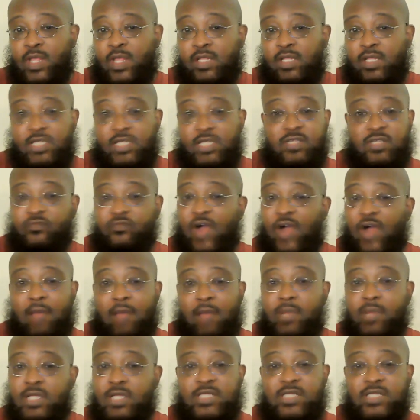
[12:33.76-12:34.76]
This
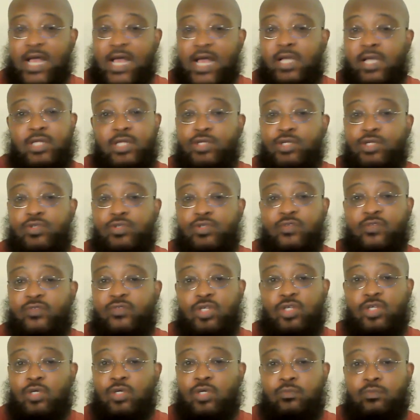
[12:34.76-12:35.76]
environment is not conducive
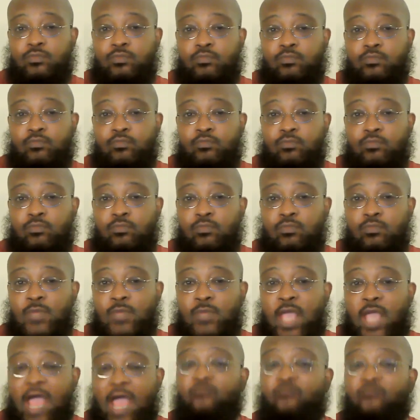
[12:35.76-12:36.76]
to you.
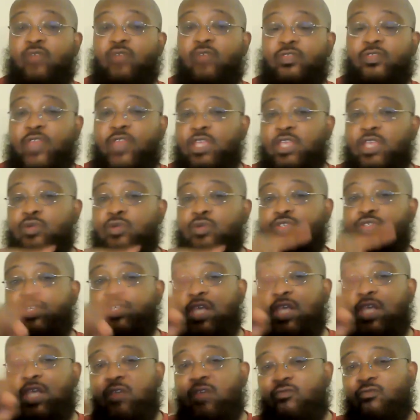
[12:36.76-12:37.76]
Everything you
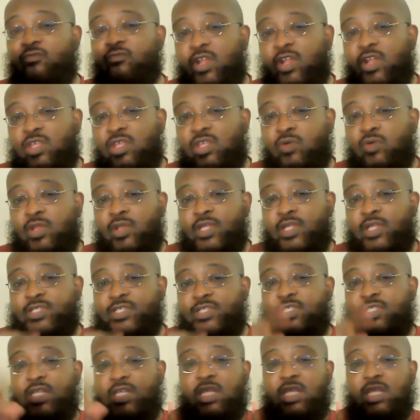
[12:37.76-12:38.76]
see in front of you in this
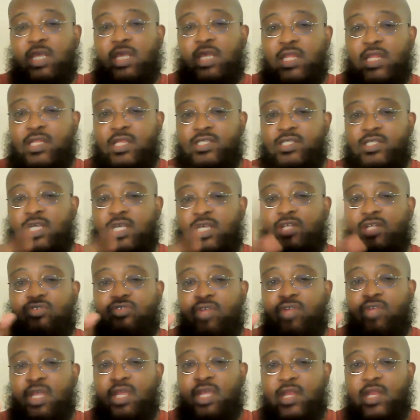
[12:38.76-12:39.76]
city, in this
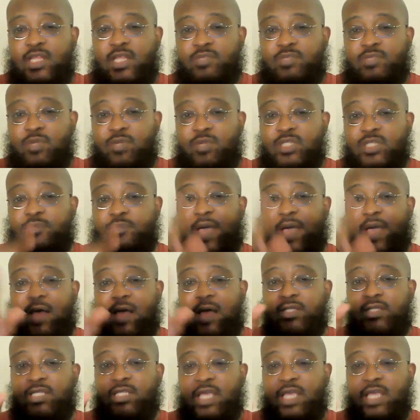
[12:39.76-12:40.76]
country, in this
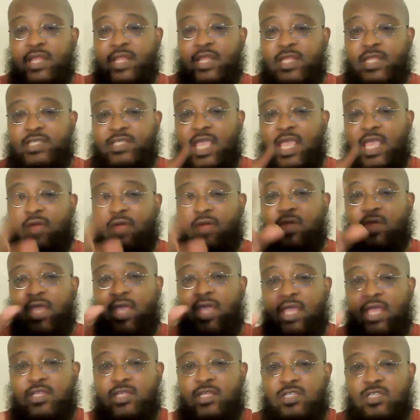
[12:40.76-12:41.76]
municipality, in this area,
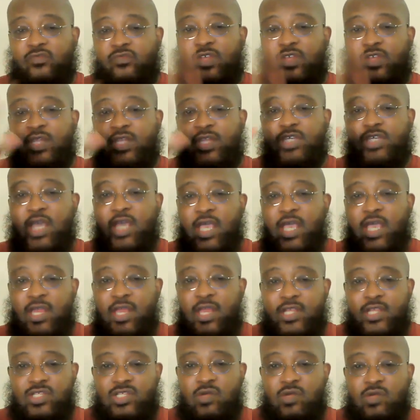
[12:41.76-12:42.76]
in this village, in
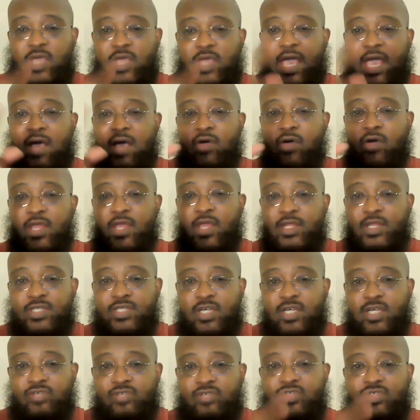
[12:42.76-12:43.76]
this locale, in this
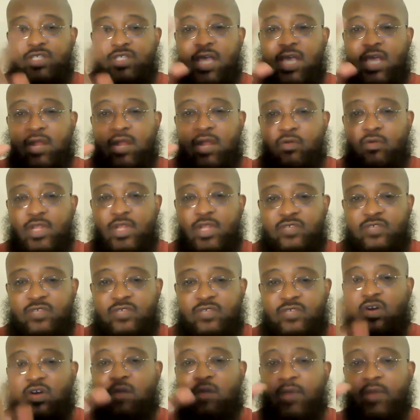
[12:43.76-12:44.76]
countryside, on this
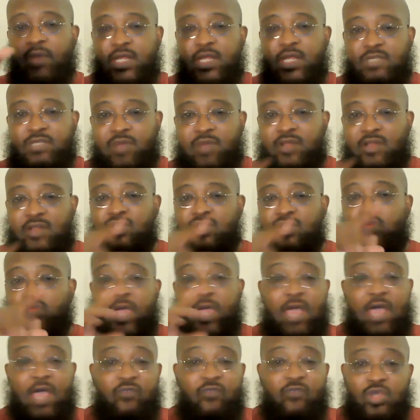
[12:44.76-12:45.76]
farm, in these mountains,
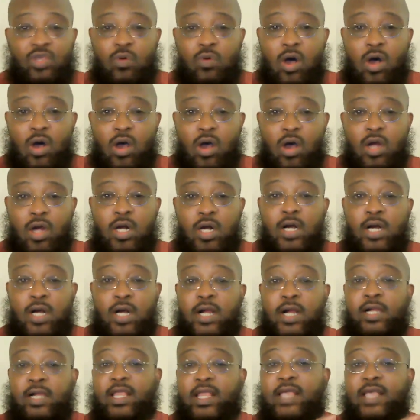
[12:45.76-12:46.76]
wherever you are,
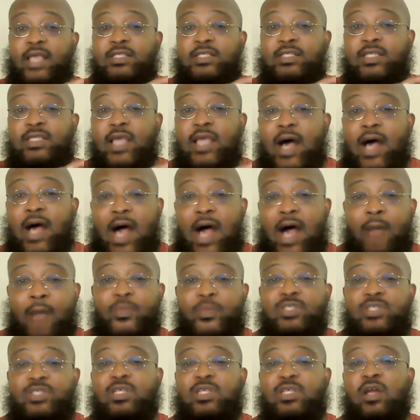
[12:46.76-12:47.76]
is the
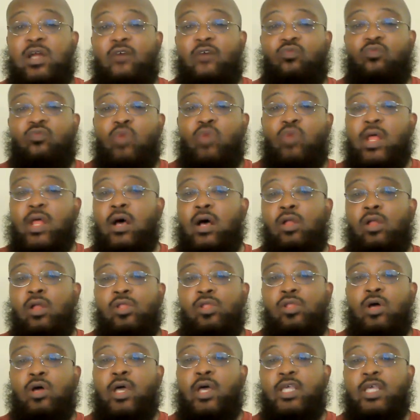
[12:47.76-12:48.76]
opposite of what
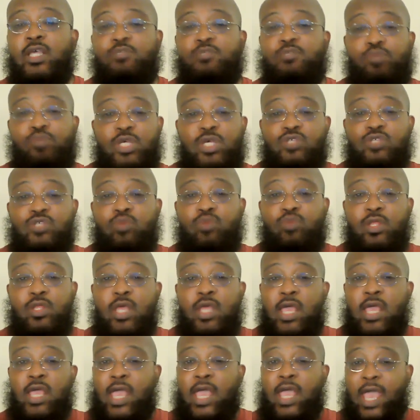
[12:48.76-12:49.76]
Allah is pleased with.
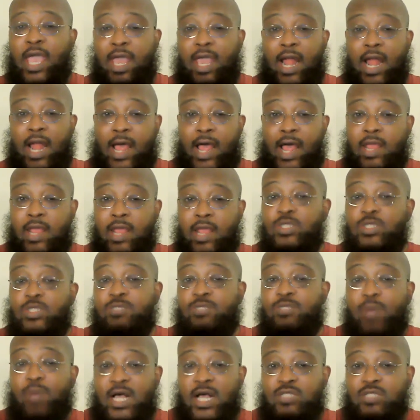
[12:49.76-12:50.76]
And I am
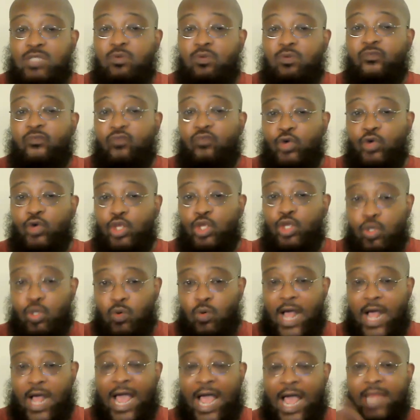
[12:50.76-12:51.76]
responsible for
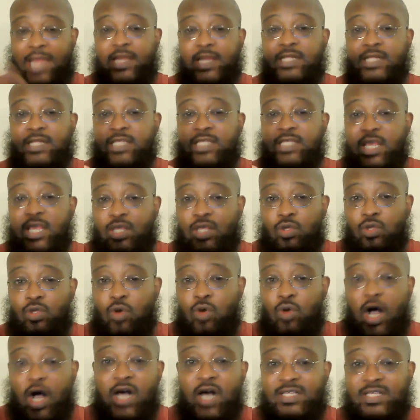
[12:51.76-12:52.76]
you. I need to take
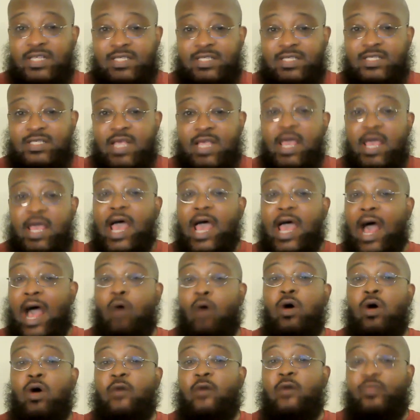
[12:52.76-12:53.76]
us
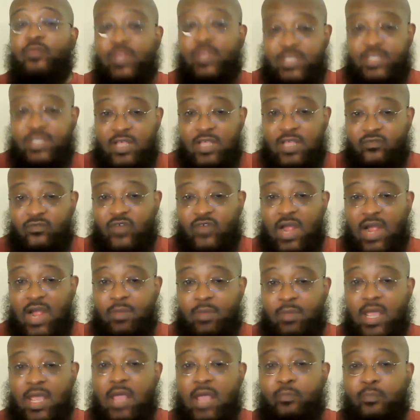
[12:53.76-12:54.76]
out of this
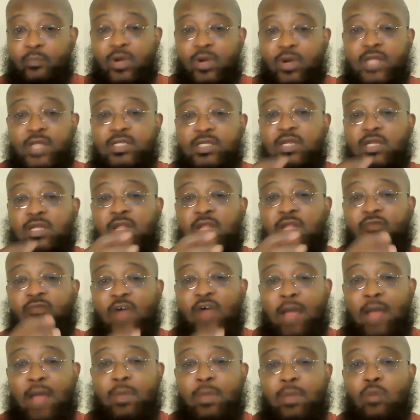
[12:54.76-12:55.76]
environment and put us in an
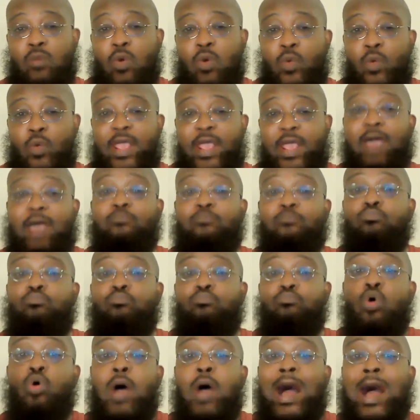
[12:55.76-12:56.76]
environment where we have
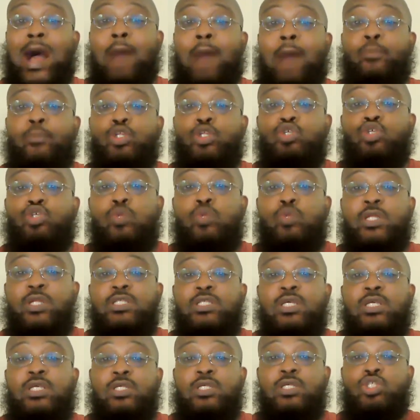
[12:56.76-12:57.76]
more
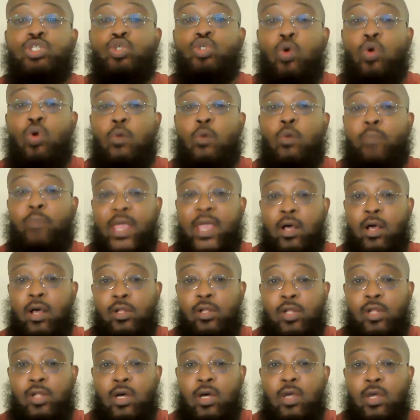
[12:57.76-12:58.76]
opportunities to obey
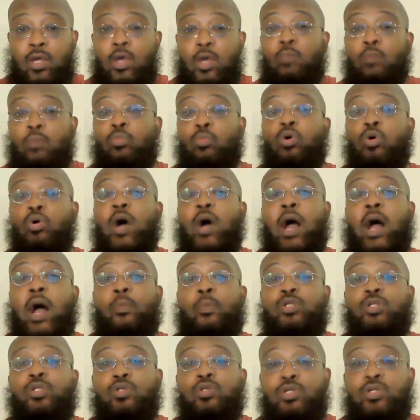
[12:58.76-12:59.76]
Allah, more
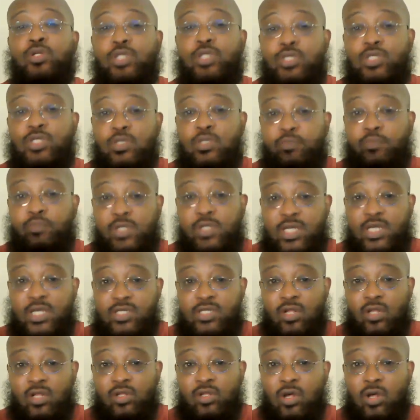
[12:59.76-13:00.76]
opportunities to please
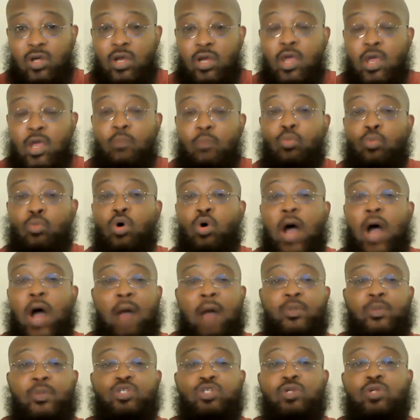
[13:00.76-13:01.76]
Allah, more
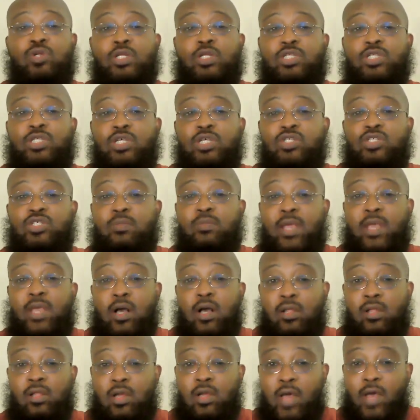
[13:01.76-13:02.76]
opportunities to make
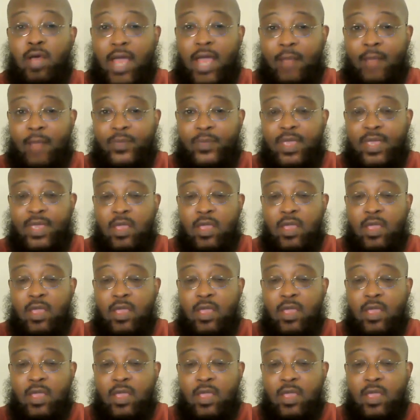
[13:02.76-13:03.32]
Allah happy,